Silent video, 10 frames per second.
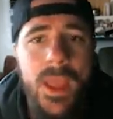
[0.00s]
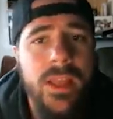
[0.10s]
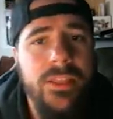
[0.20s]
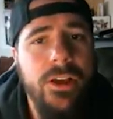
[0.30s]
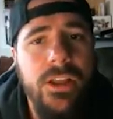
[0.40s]

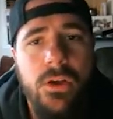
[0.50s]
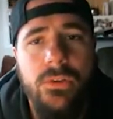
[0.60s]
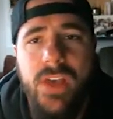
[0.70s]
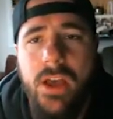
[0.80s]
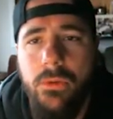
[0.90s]
Now he
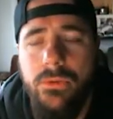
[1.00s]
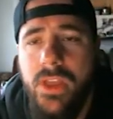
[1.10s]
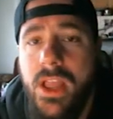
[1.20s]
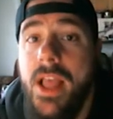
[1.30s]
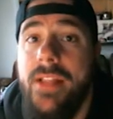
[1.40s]
knows huddles
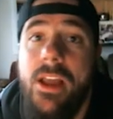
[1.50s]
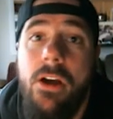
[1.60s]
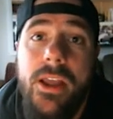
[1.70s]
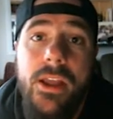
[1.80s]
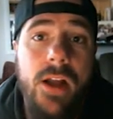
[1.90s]

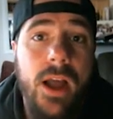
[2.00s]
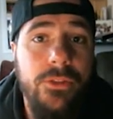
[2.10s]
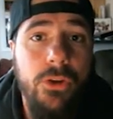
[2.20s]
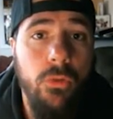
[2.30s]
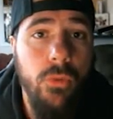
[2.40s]
now here I
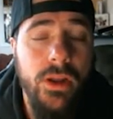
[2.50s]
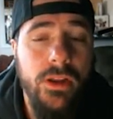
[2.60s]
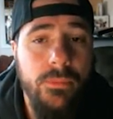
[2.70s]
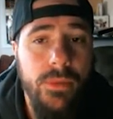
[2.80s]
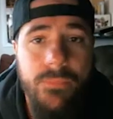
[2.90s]
don't run
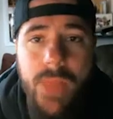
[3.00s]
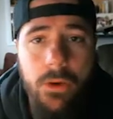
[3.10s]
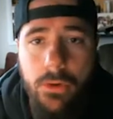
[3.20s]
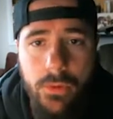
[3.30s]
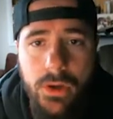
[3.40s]
commit. I'm
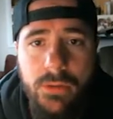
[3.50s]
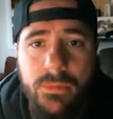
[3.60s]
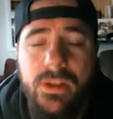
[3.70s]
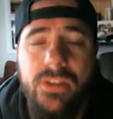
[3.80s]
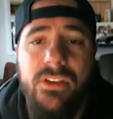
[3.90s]
not going to run
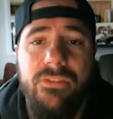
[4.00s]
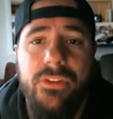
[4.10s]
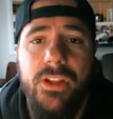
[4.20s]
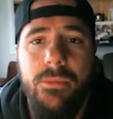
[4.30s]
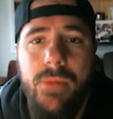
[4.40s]
commit because I
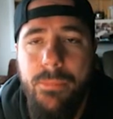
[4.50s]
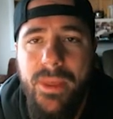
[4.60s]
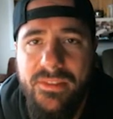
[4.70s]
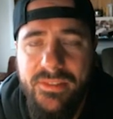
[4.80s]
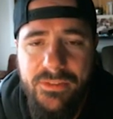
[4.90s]
feel like my
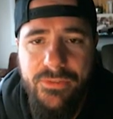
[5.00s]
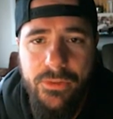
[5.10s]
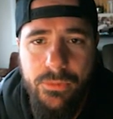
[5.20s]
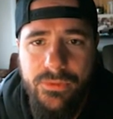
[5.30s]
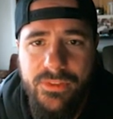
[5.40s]
base
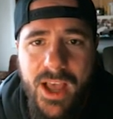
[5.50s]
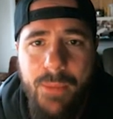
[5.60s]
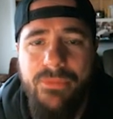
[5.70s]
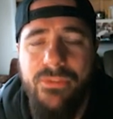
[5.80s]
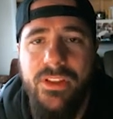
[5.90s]
defense will
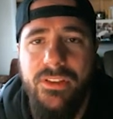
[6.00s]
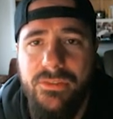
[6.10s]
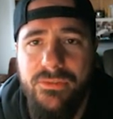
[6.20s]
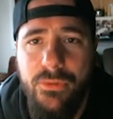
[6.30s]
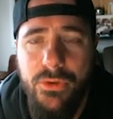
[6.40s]
stop it for less
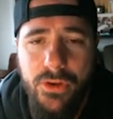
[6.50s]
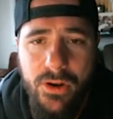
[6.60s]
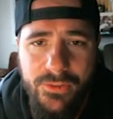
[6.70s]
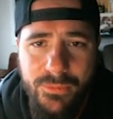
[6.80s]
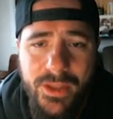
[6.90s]
than four
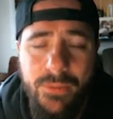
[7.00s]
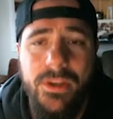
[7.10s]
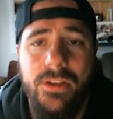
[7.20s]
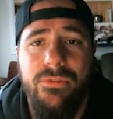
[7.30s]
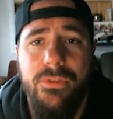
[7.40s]
yards and make him
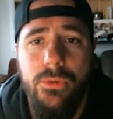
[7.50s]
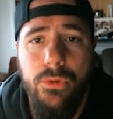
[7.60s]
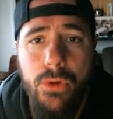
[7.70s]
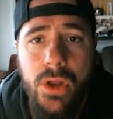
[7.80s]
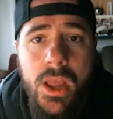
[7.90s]
kick a field
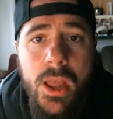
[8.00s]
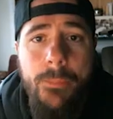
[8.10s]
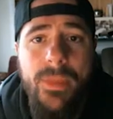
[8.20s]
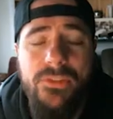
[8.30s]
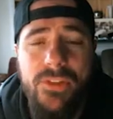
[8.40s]
goal.
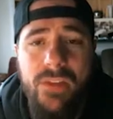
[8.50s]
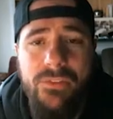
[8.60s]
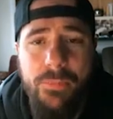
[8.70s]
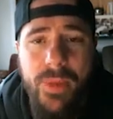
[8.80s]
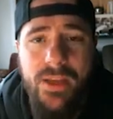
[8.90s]
Make sure I have
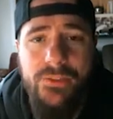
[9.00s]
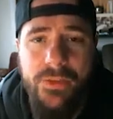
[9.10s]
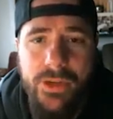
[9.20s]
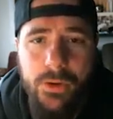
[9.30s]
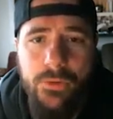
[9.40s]
a spy. So
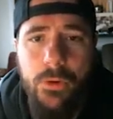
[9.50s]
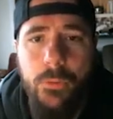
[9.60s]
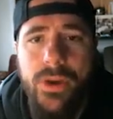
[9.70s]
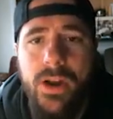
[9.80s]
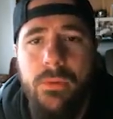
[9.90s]
here he goes,
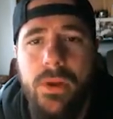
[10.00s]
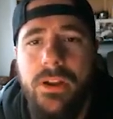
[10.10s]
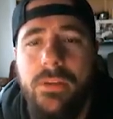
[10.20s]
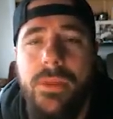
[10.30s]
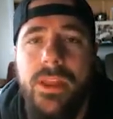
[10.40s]
hoping I run
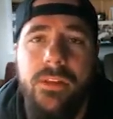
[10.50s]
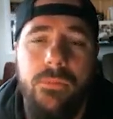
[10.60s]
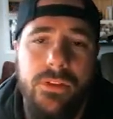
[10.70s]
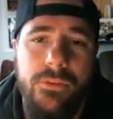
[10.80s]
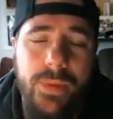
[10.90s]
commit. And he
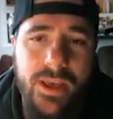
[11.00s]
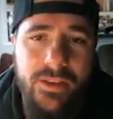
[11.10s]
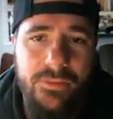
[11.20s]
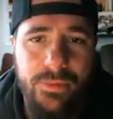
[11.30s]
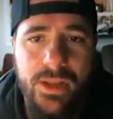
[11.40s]
runs a
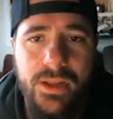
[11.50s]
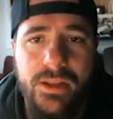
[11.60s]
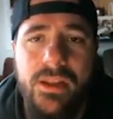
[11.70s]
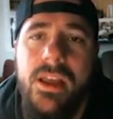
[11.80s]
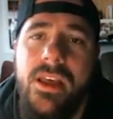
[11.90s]
pass
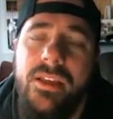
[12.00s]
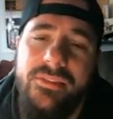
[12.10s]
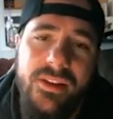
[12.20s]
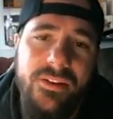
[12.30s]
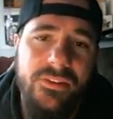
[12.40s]
play,
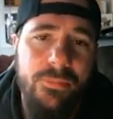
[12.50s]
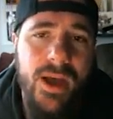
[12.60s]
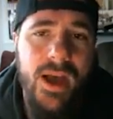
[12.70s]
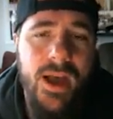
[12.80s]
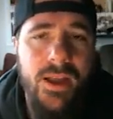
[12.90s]
send a
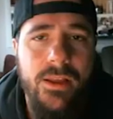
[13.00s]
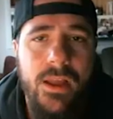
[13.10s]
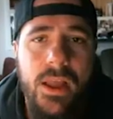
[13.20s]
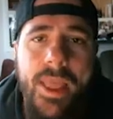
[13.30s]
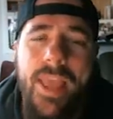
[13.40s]
spy.
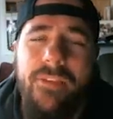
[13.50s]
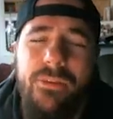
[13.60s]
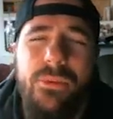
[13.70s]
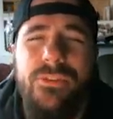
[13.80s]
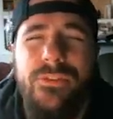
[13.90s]
If it
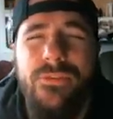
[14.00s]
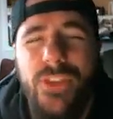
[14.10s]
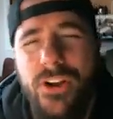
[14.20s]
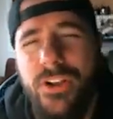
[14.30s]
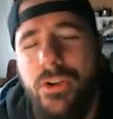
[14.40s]
was
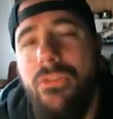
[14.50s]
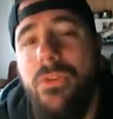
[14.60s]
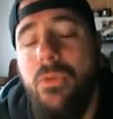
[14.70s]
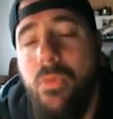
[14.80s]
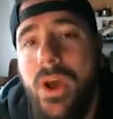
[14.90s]
third and goal
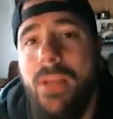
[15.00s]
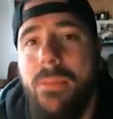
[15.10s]
from the one, I